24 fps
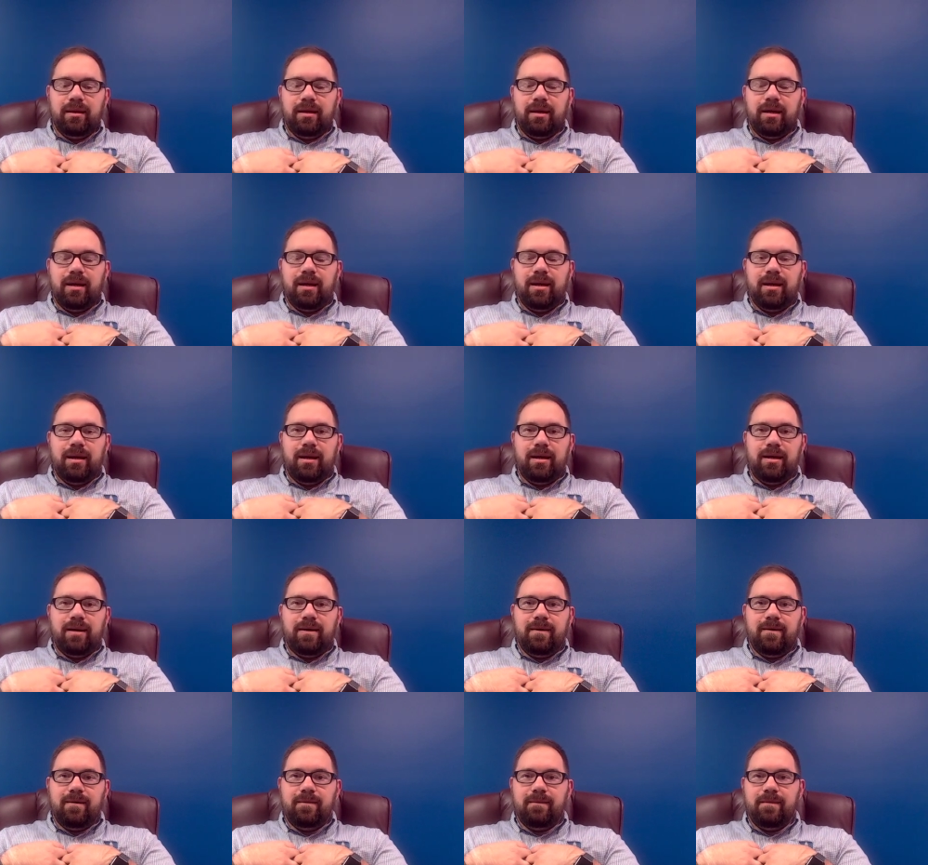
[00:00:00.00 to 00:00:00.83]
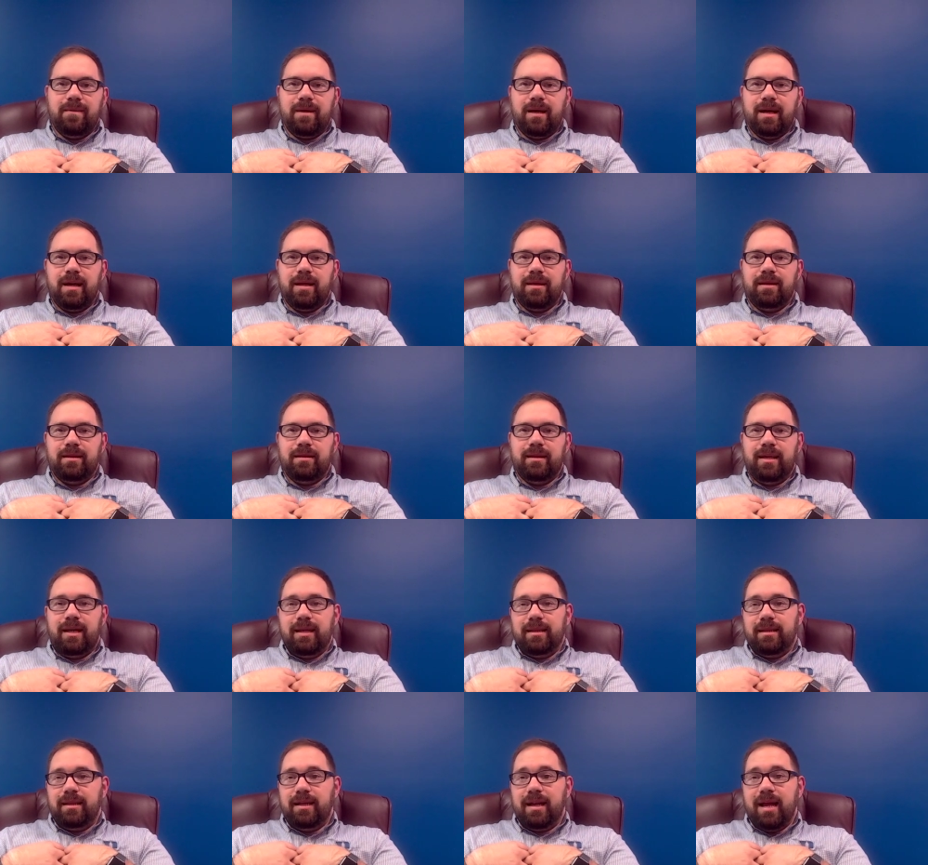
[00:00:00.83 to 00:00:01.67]

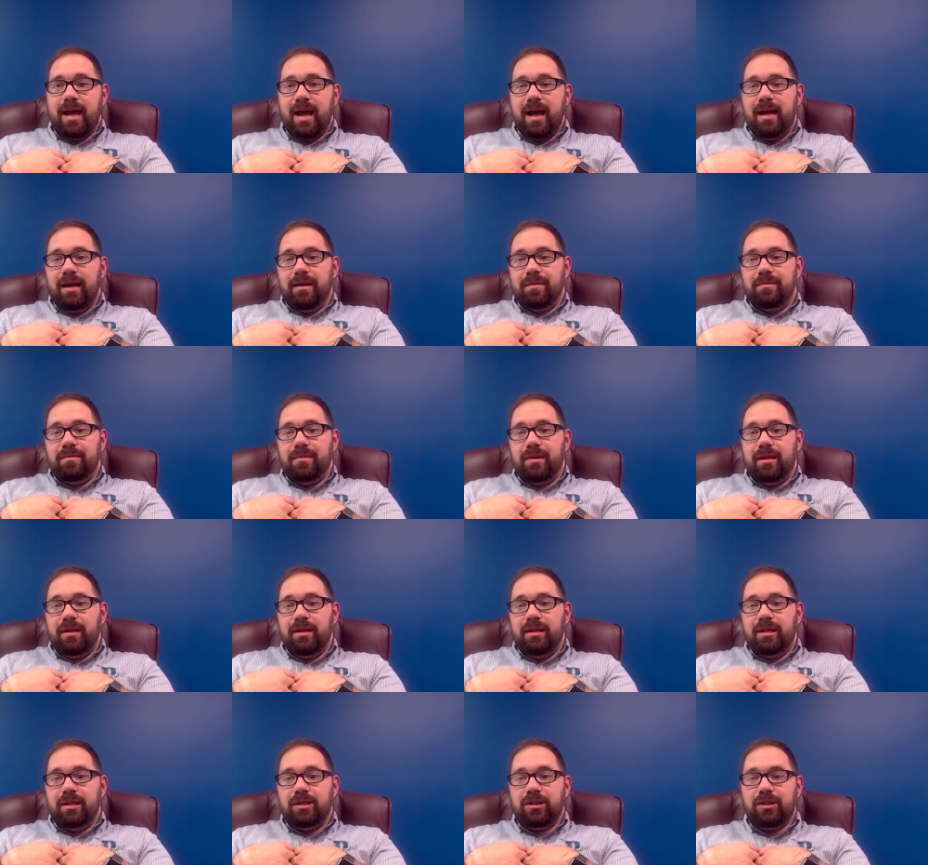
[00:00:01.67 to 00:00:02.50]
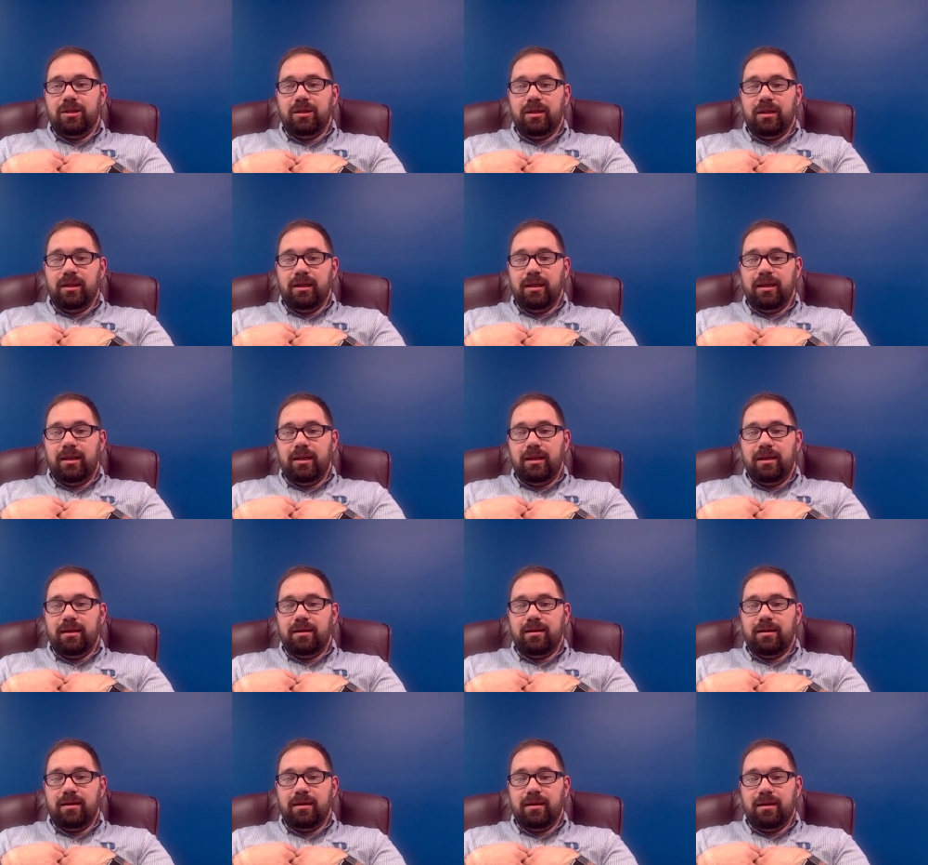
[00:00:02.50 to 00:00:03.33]
that I am
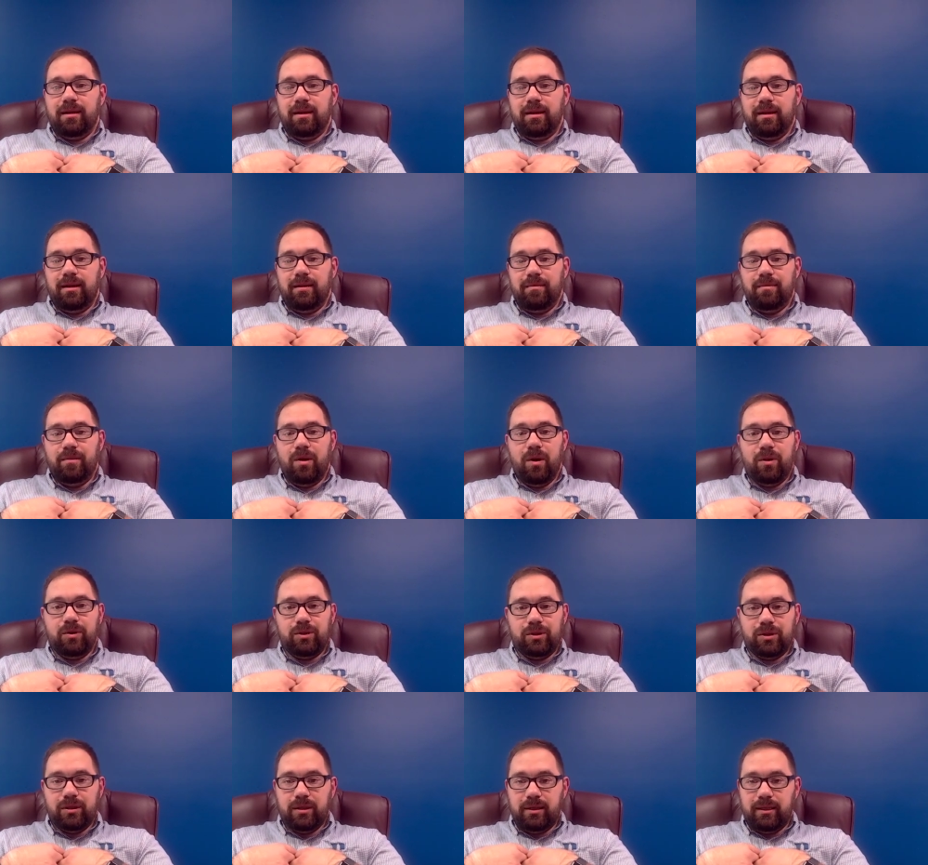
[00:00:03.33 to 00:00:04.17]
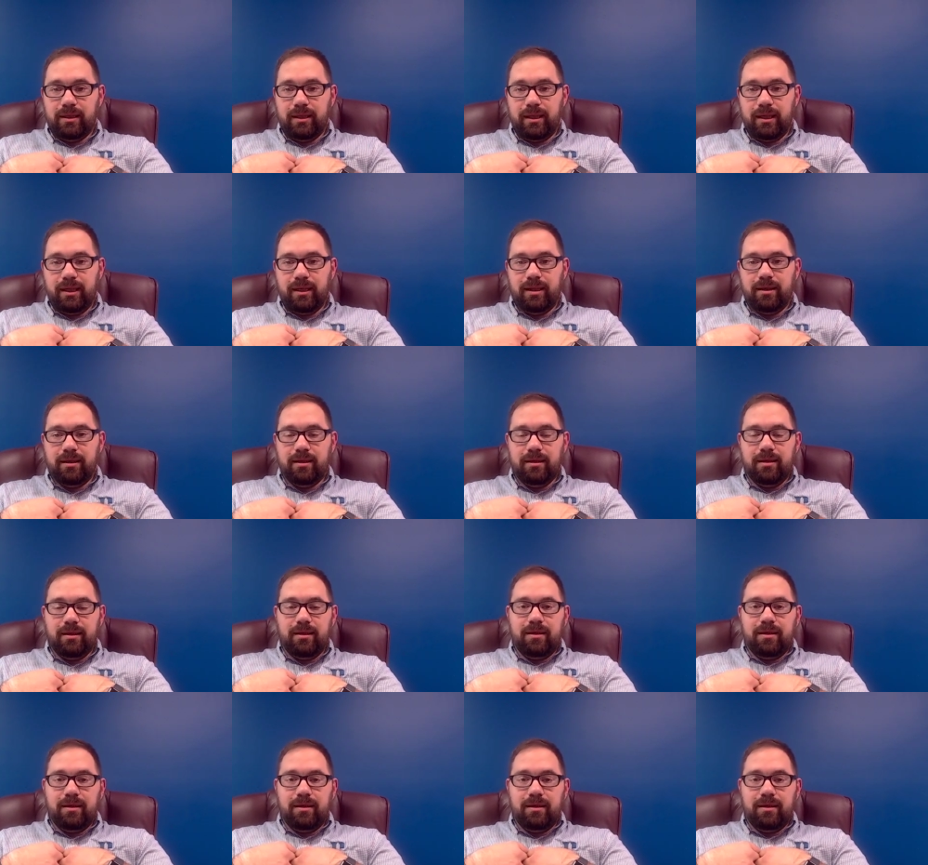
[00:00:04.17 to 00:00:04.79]
initially emotionally